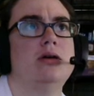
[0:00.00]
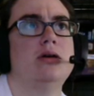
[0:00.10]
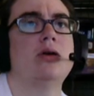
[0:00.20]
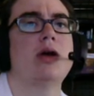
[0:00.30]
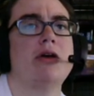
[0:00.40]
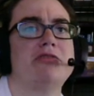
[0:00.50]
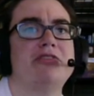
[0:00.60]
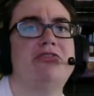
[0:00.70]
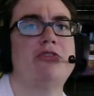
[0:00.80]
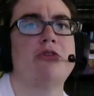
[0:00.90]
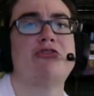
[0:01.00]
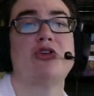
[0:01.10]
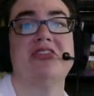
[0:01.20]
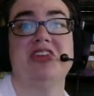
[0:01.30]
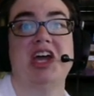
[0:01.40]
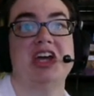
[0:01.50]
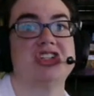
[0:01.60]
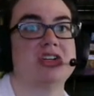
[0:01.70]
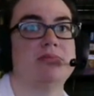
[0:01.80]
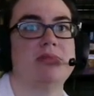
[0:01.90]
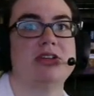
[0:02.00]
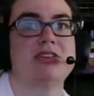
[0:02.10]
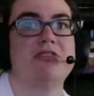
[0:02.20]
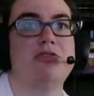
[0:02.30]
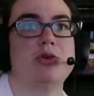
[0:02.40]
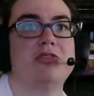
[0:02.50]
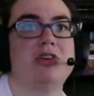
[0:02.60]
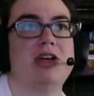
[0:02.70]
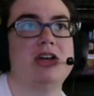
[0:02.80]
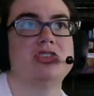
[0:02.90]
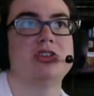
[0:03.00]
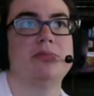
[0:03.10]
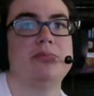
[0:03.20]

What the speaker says: Okay, I have the fortification. Let's say fortification.